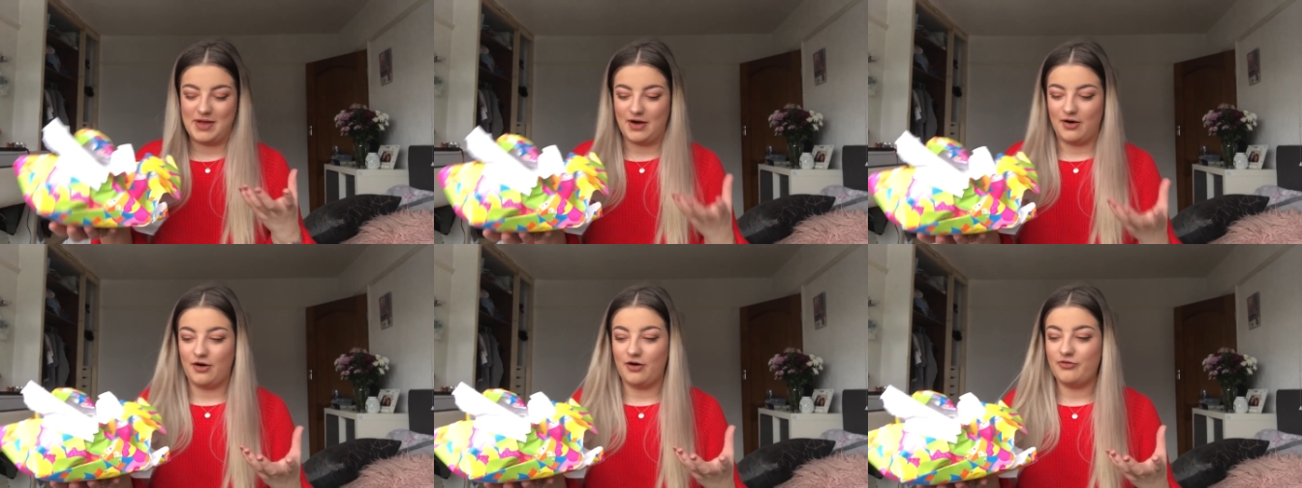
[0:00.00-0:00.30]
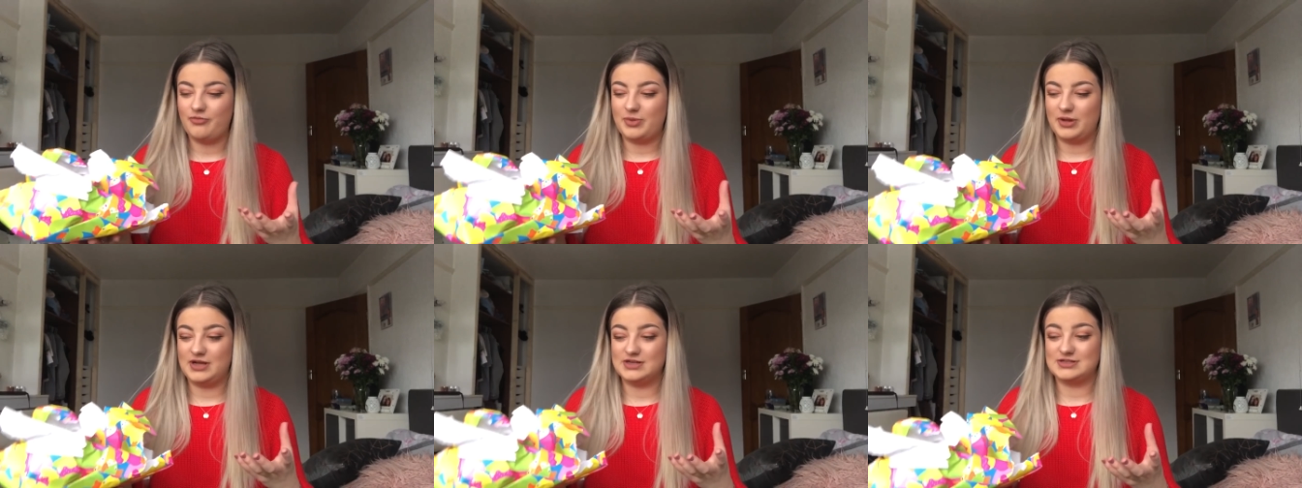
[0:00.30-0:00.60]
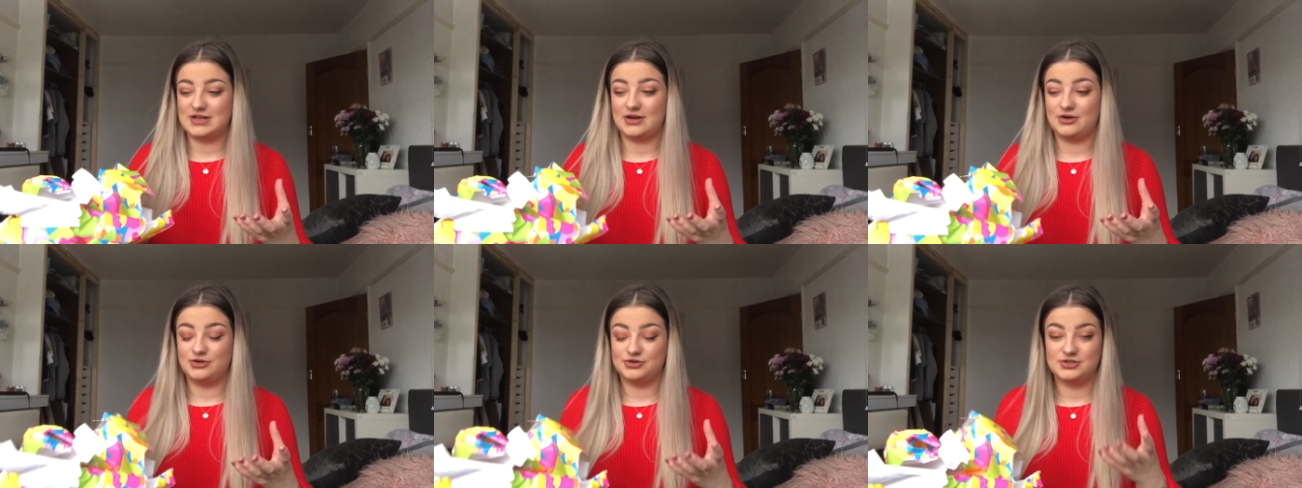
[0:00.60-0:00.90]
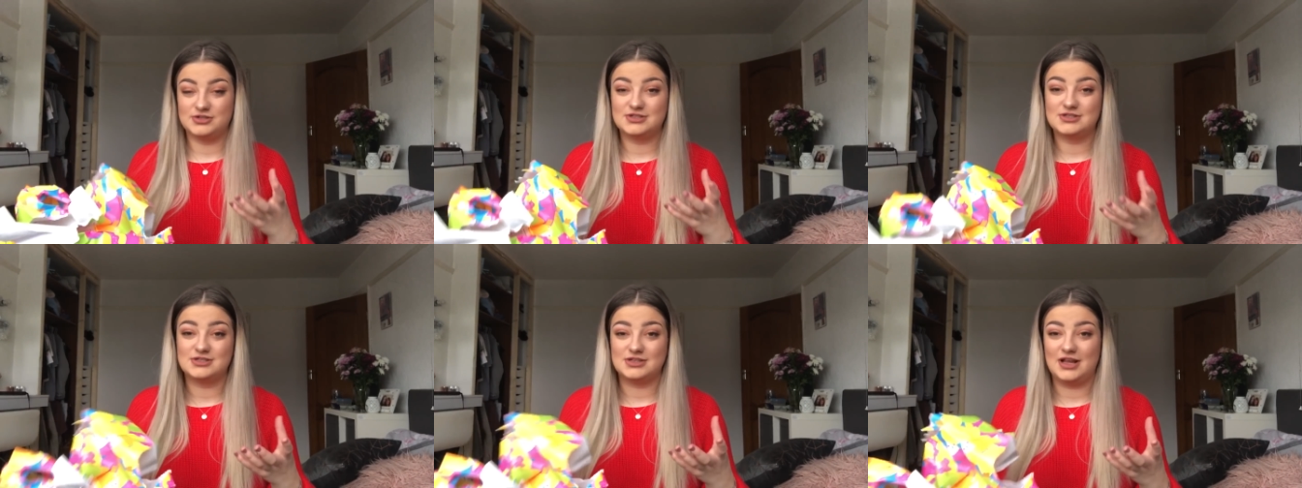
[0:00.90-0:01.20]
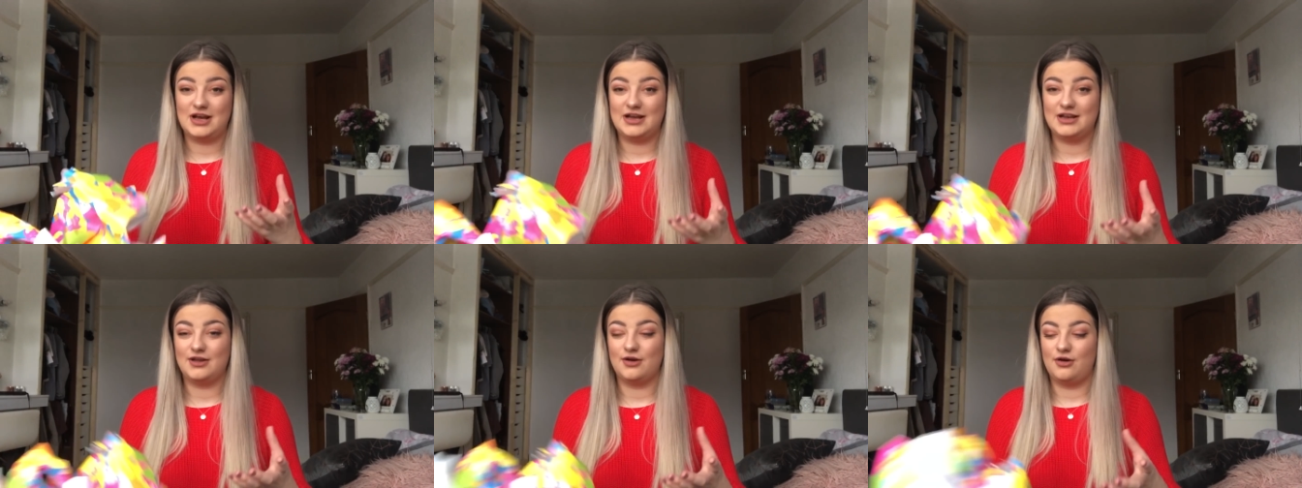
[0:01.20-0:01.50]
it off because I couldn't
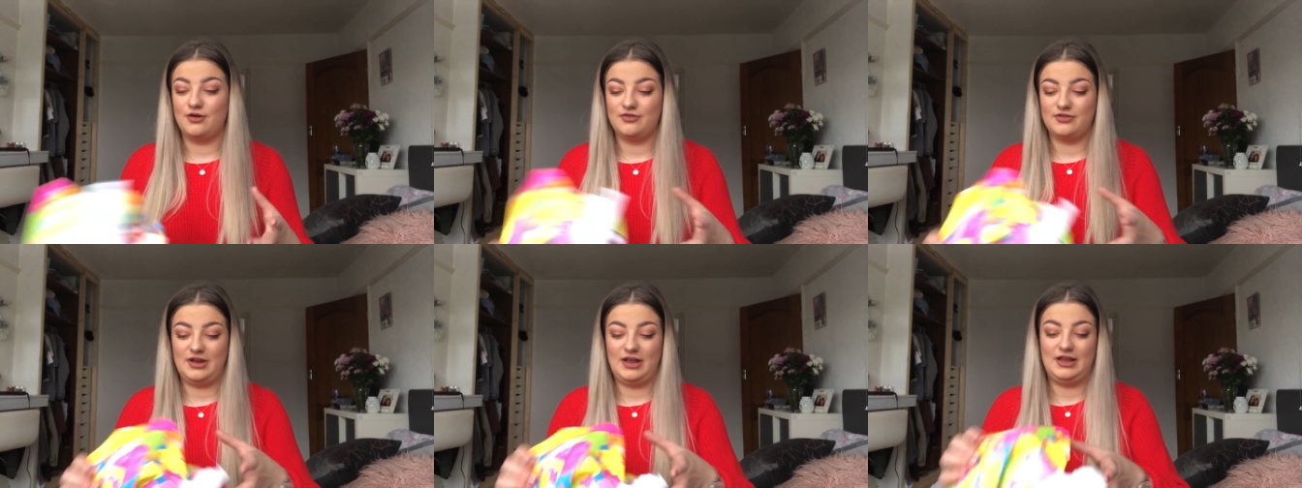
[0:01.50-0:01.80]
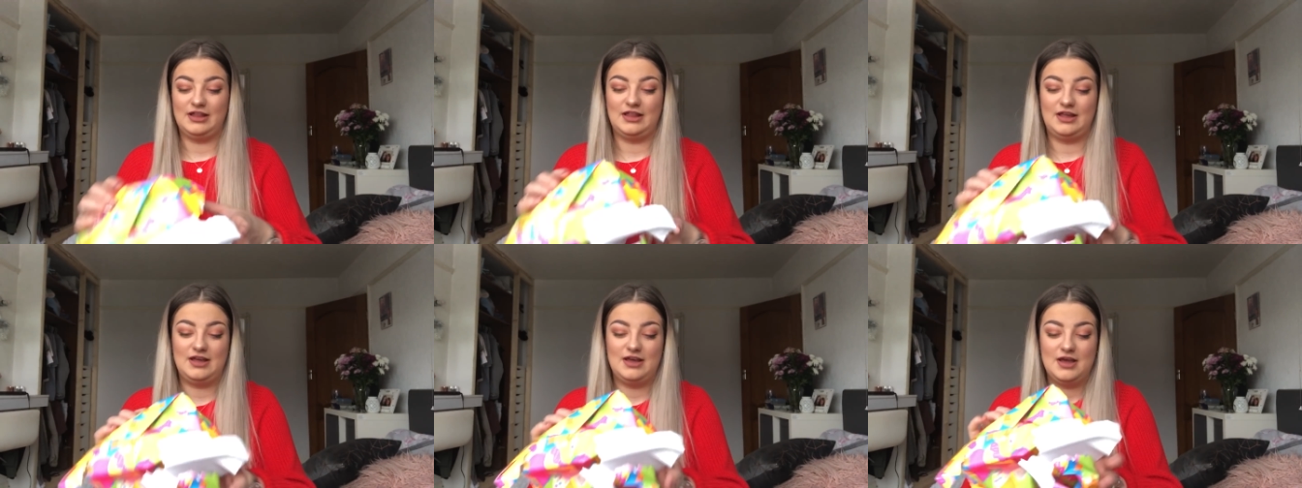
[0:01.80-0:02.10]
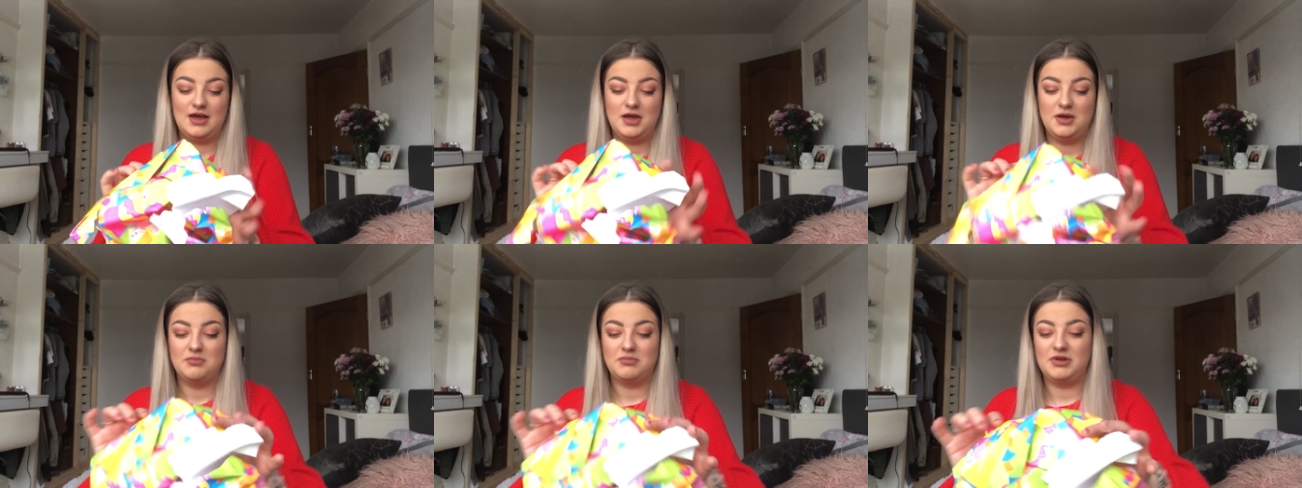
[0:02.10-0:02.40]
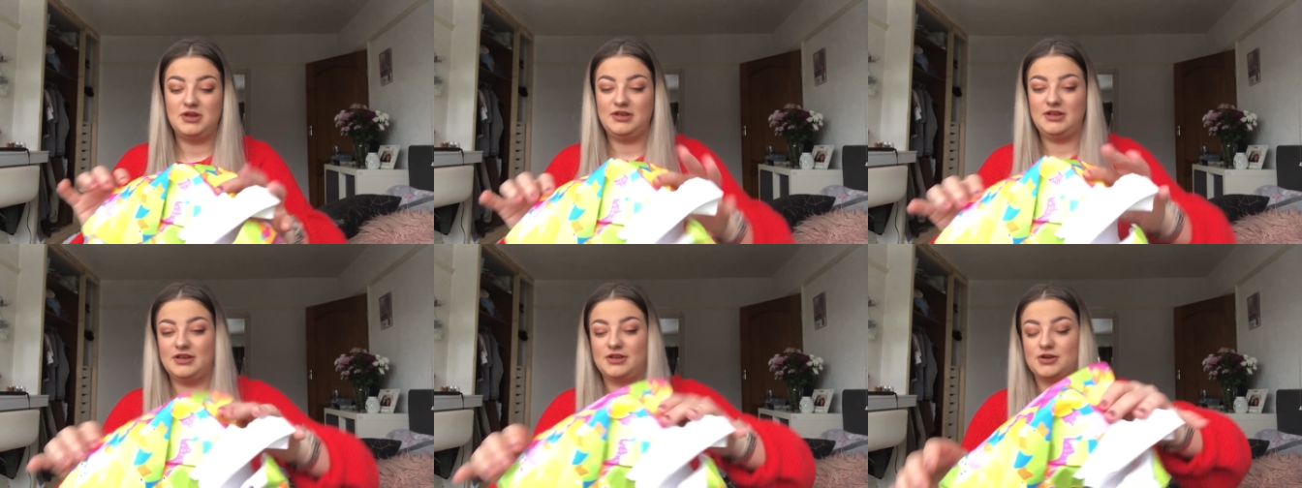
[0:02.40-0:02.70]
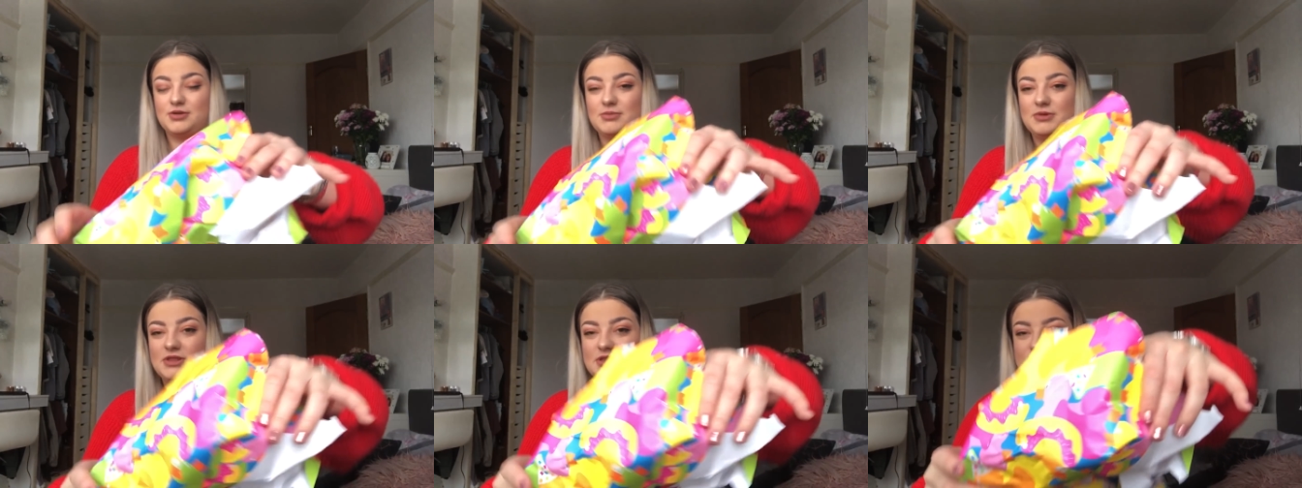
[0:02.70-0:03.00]
slide it off neatly, but it
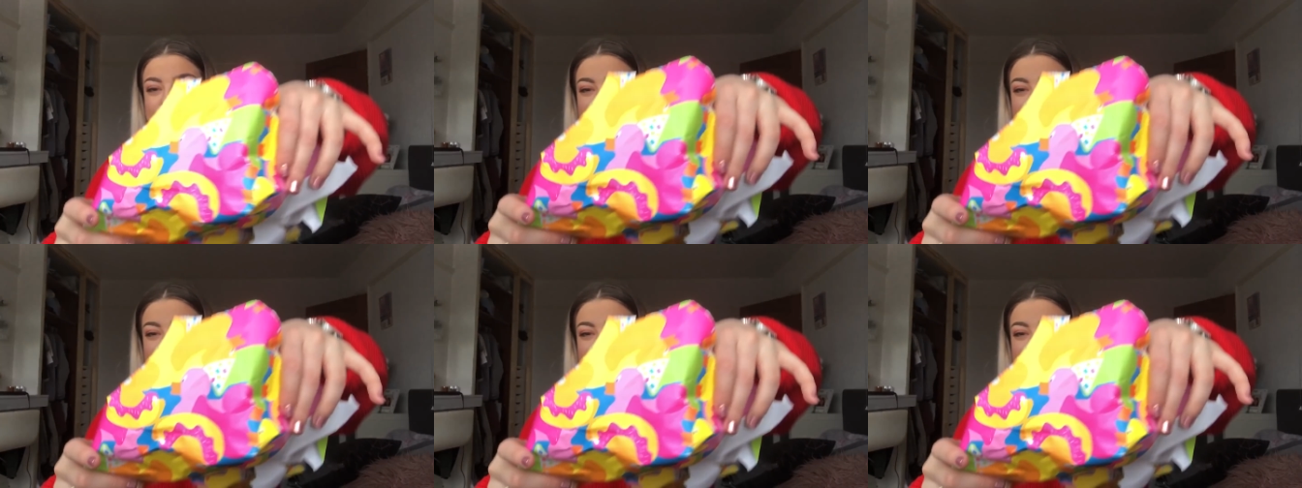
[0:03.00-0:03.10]
did come in